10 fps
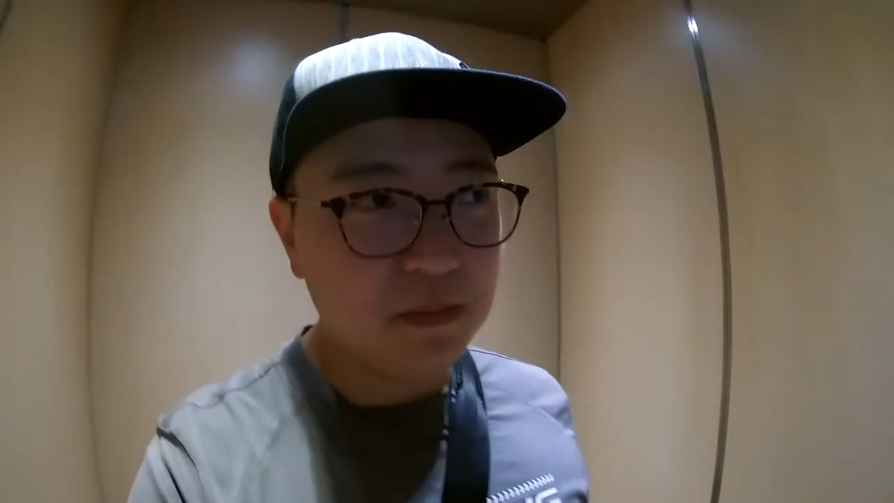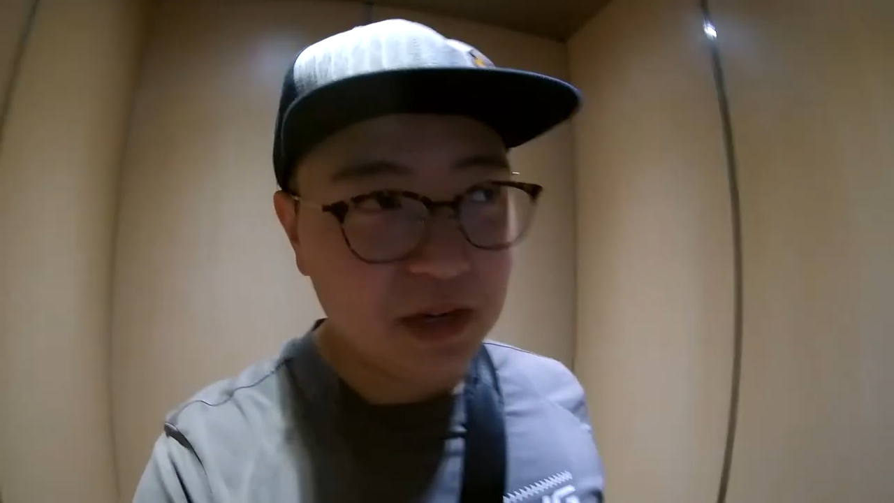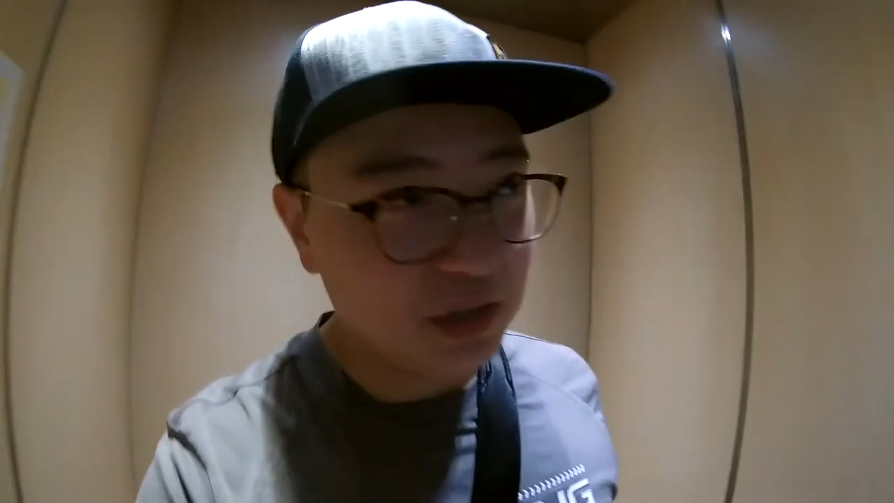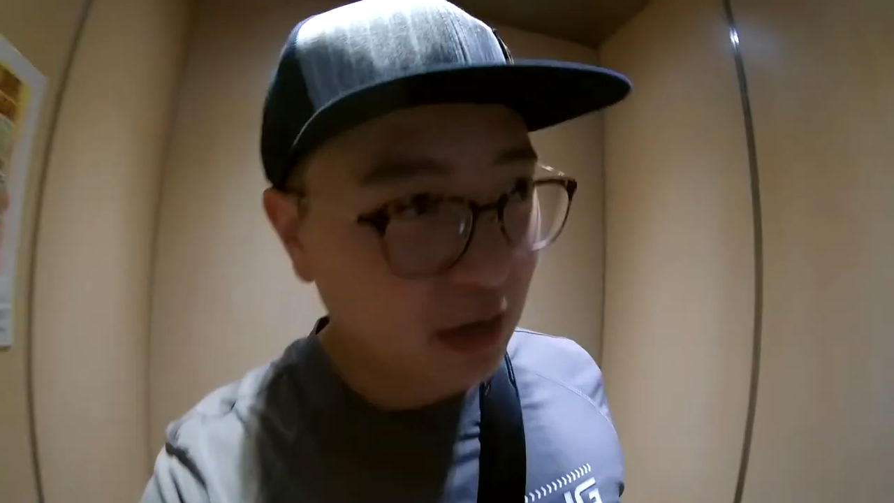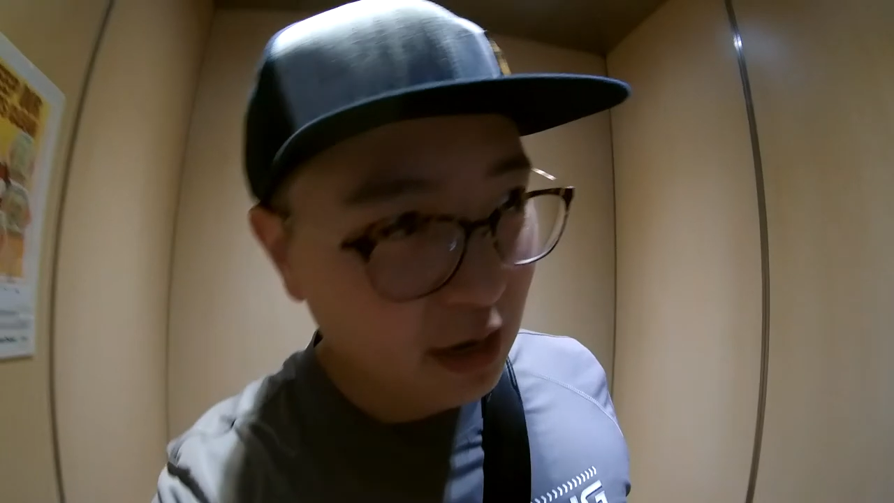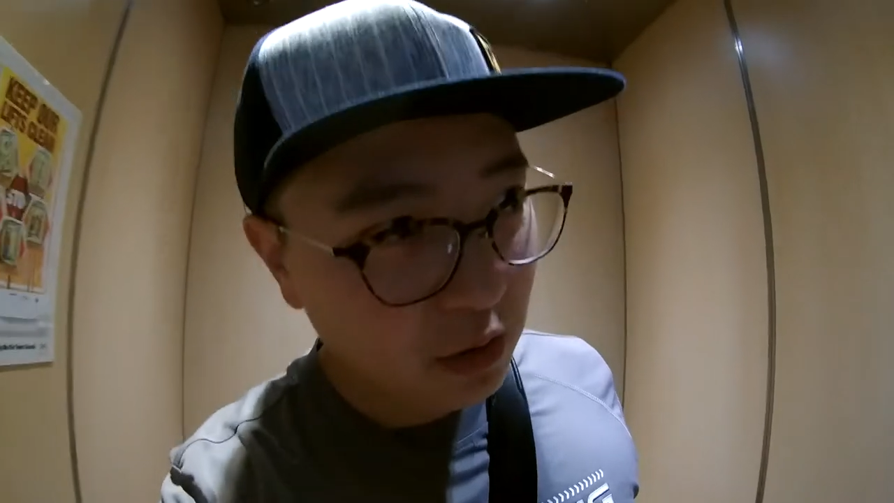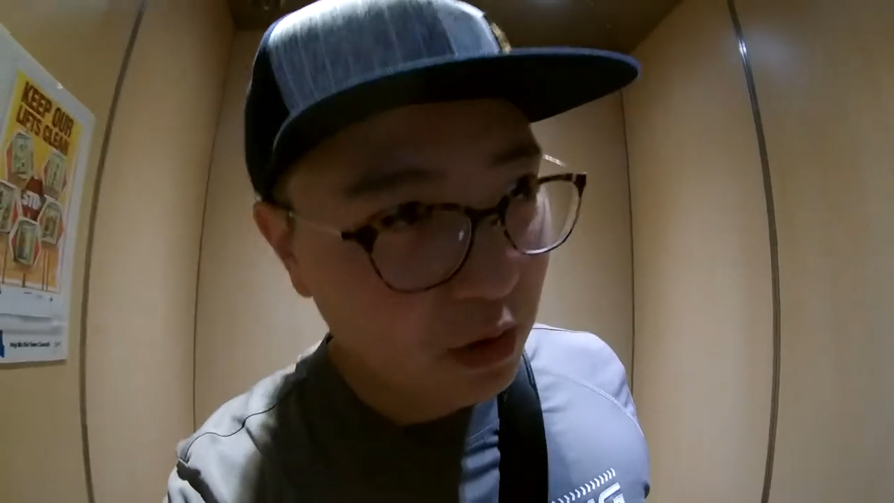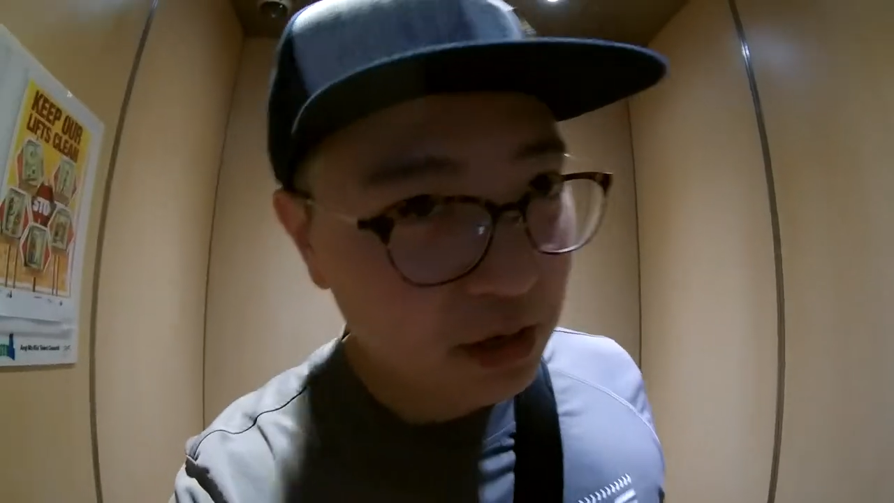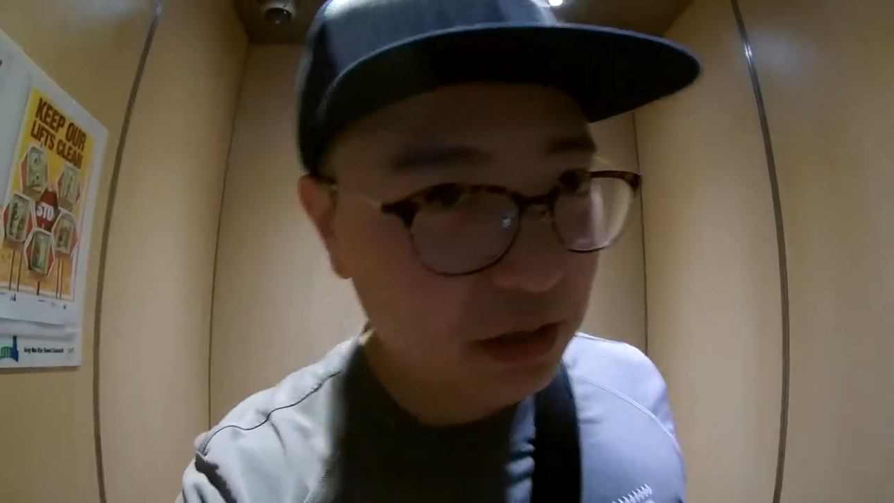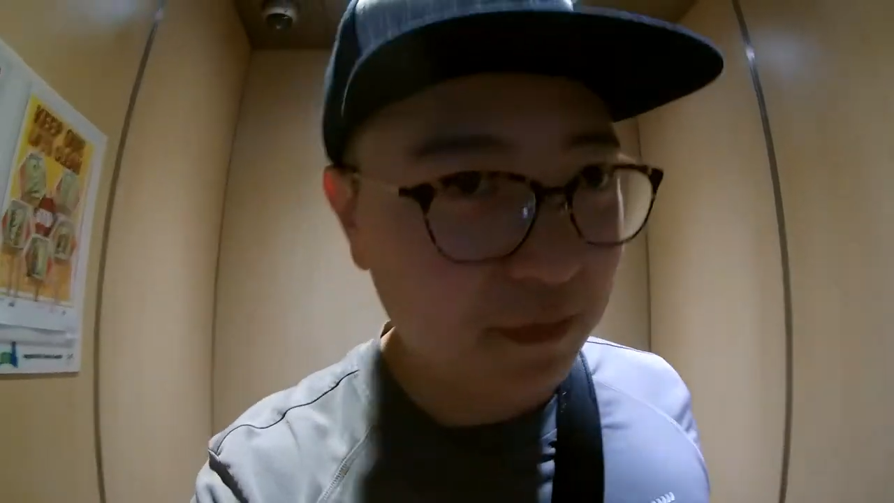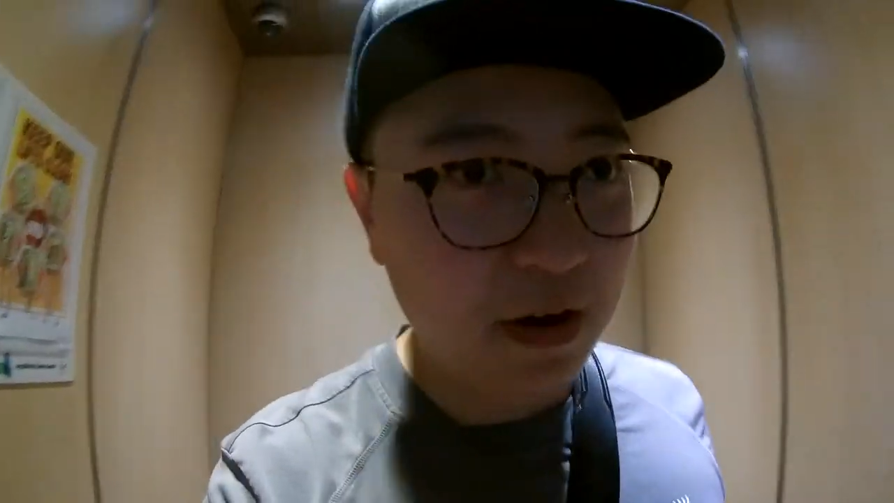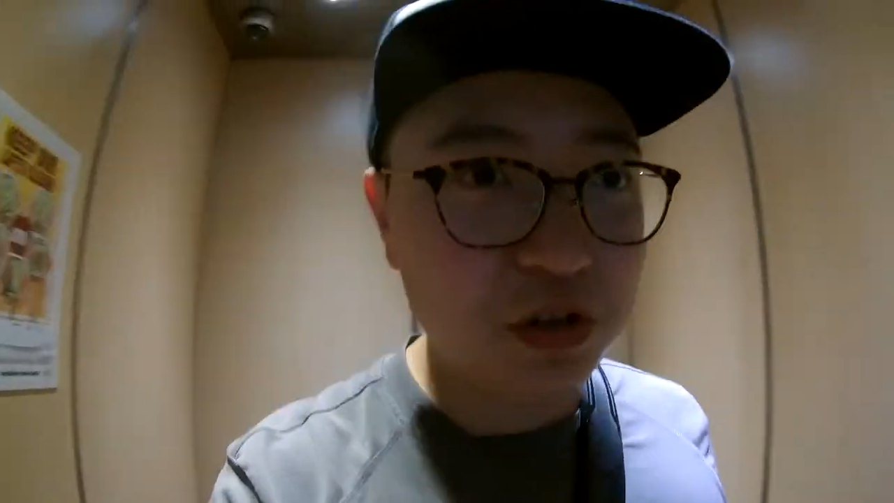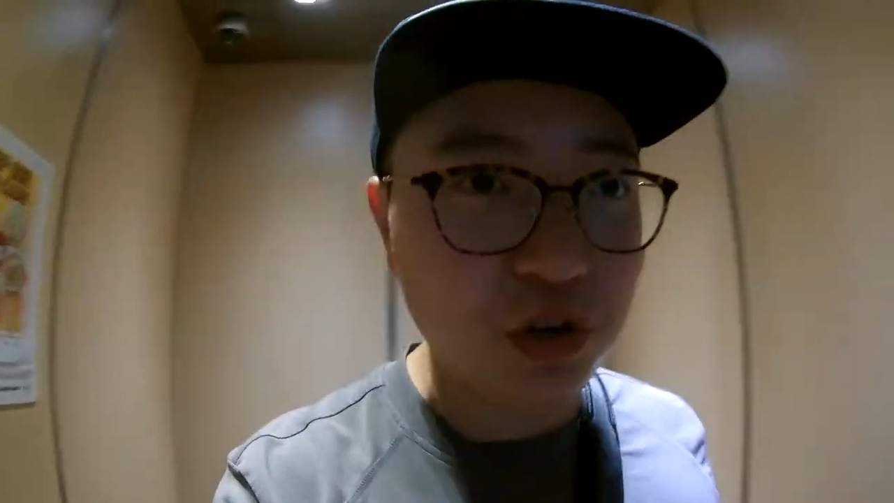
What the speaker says: much gate crash, a very